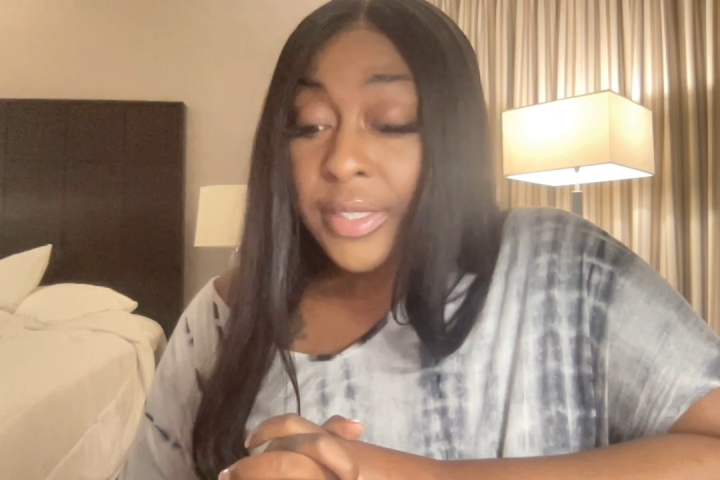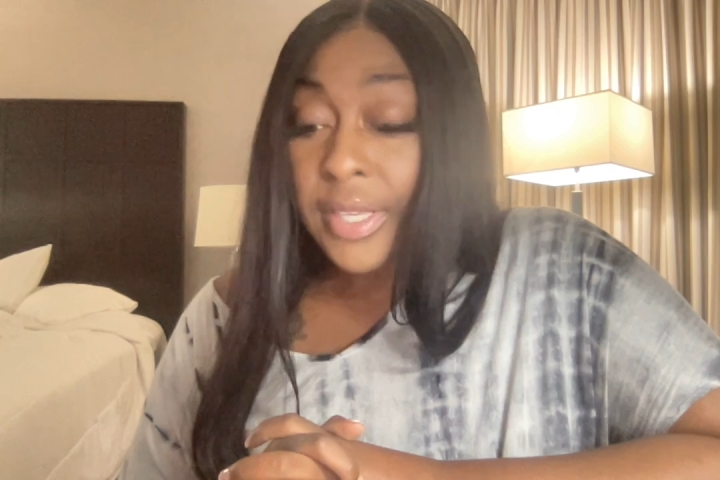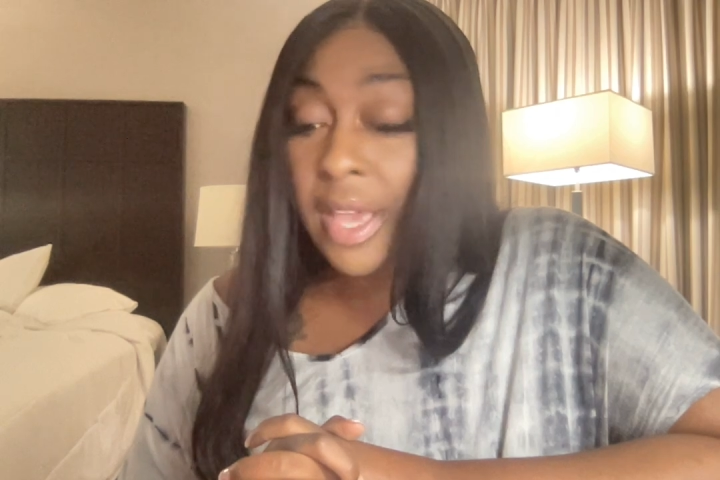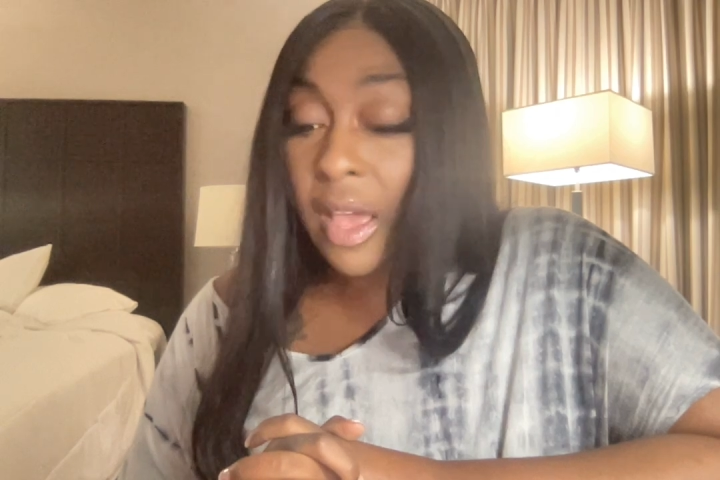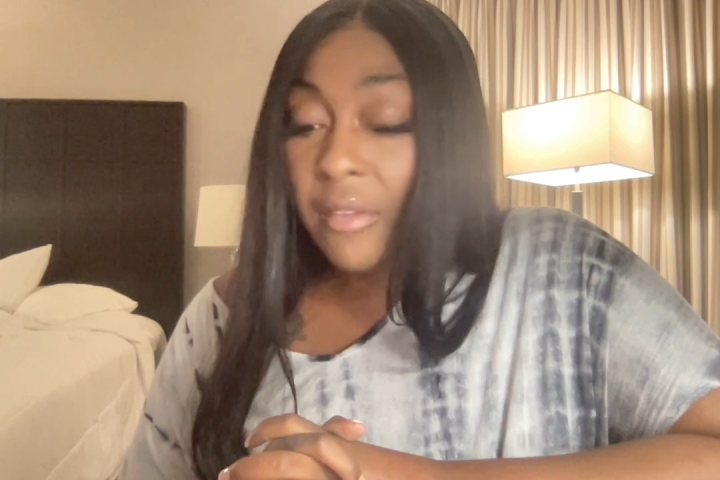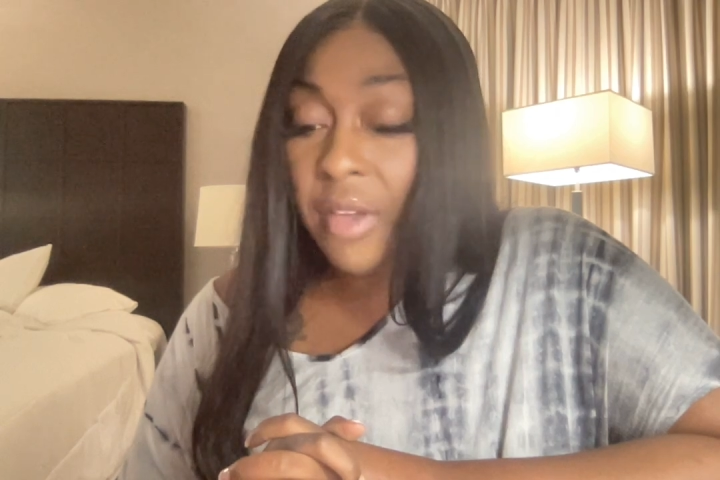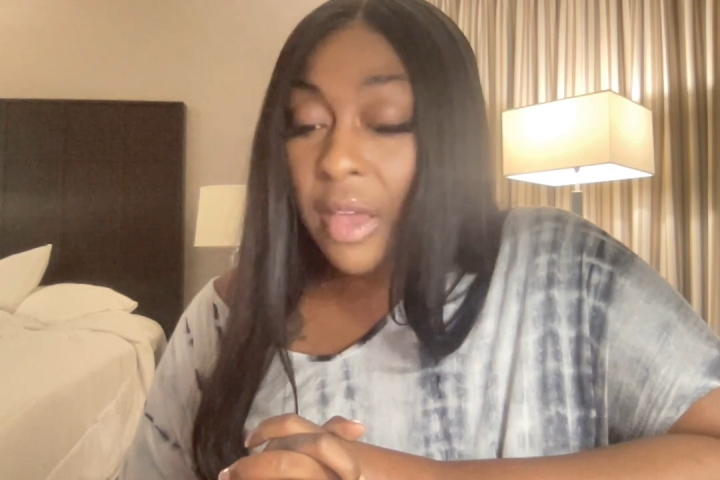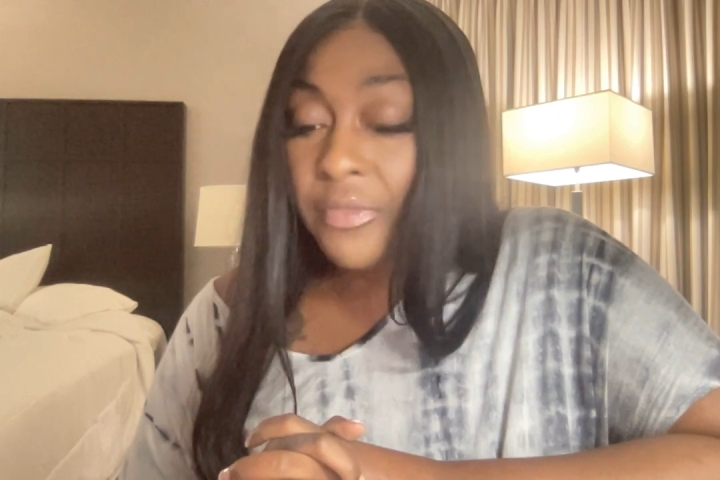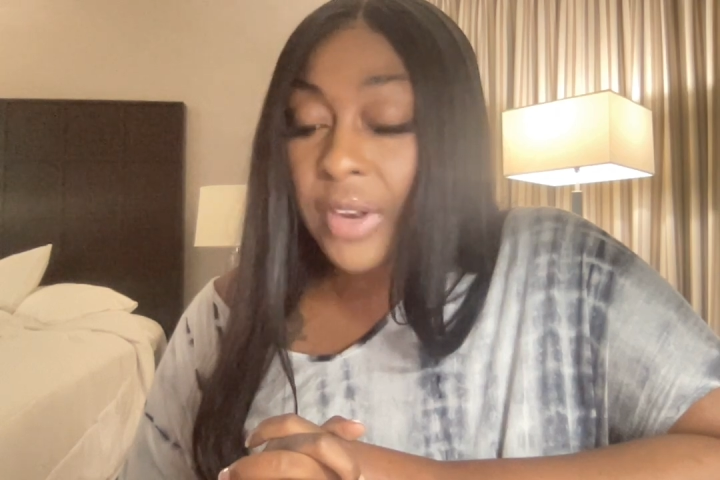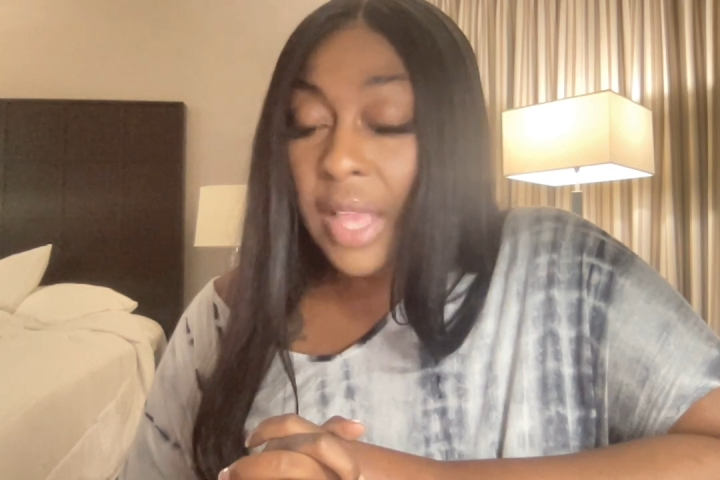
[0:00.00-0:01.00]
yeah, I
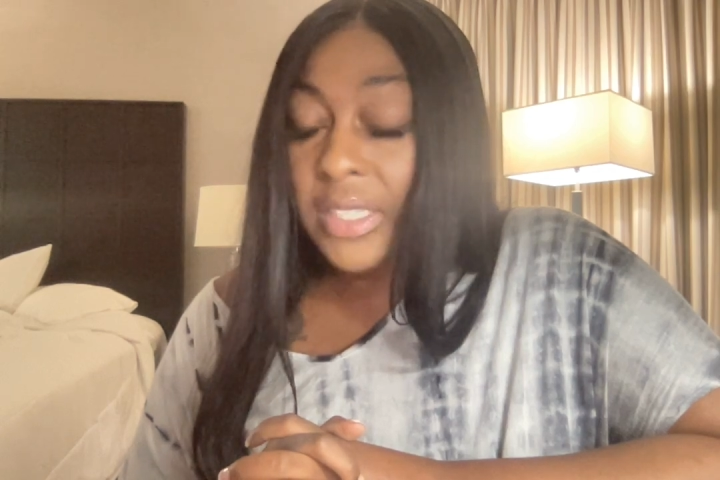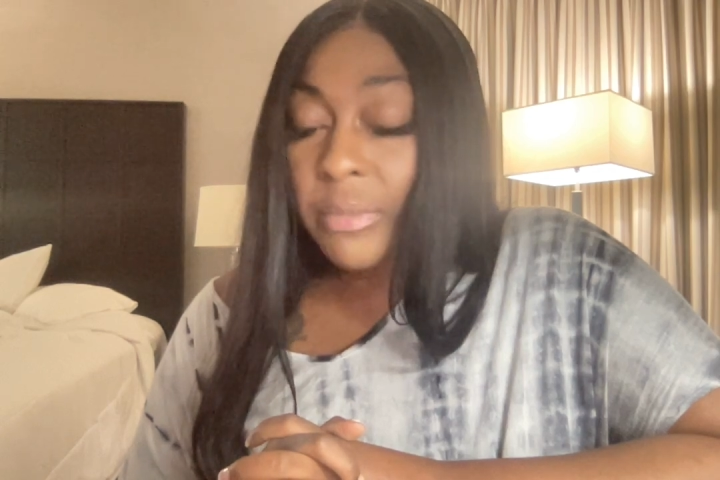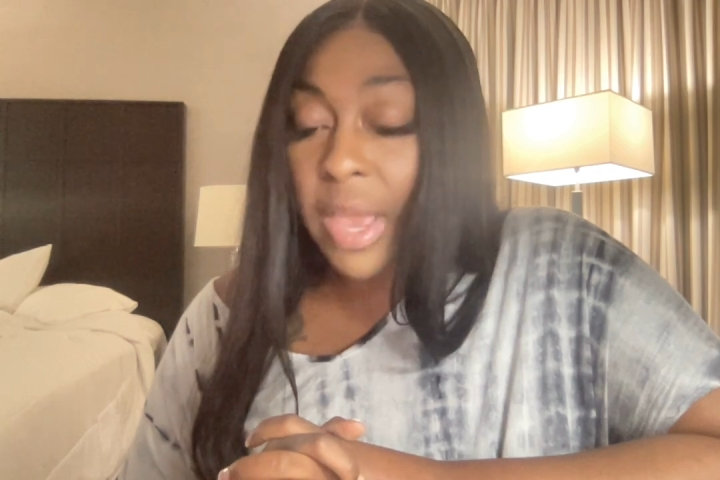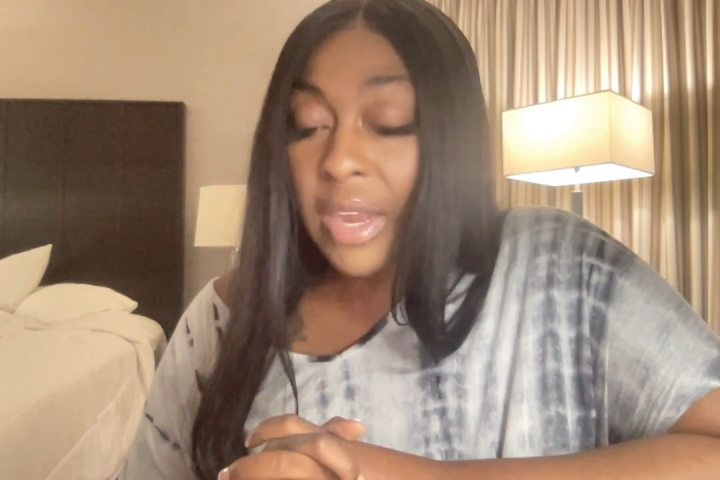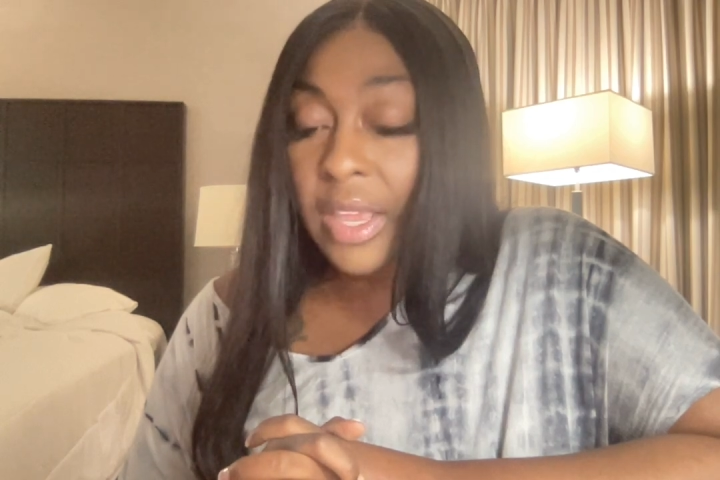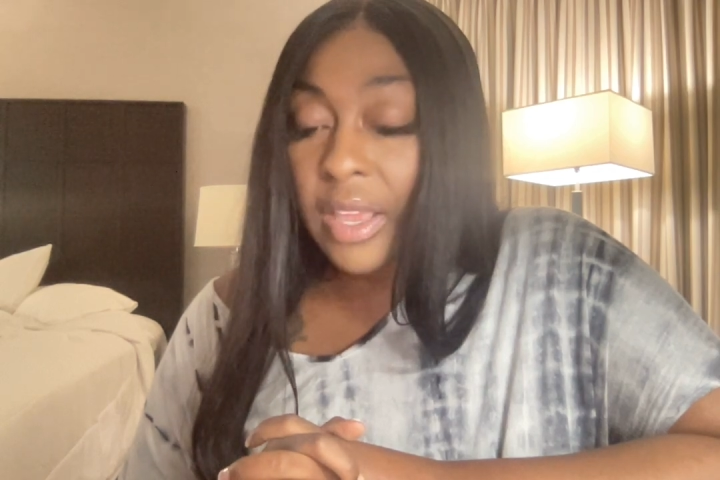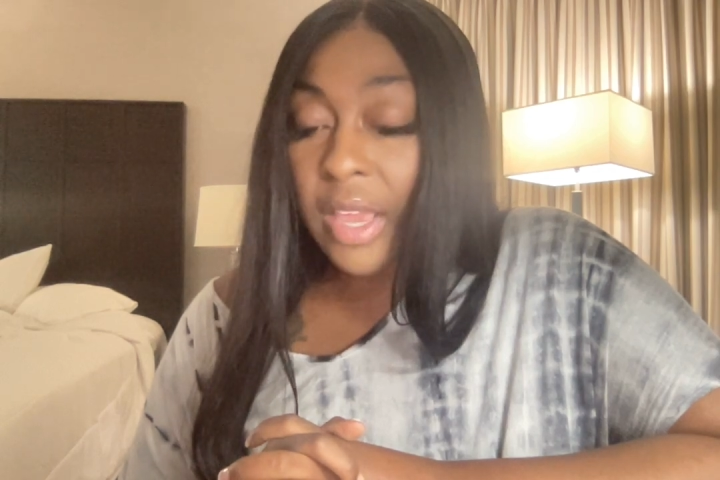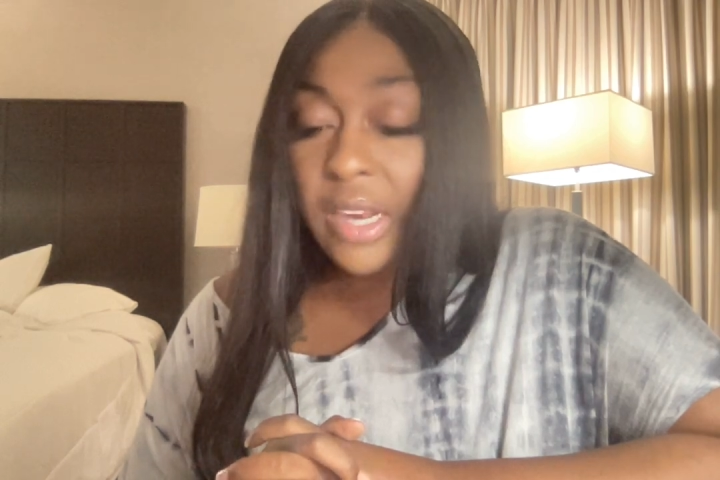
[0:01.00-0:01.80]
feel like somebody,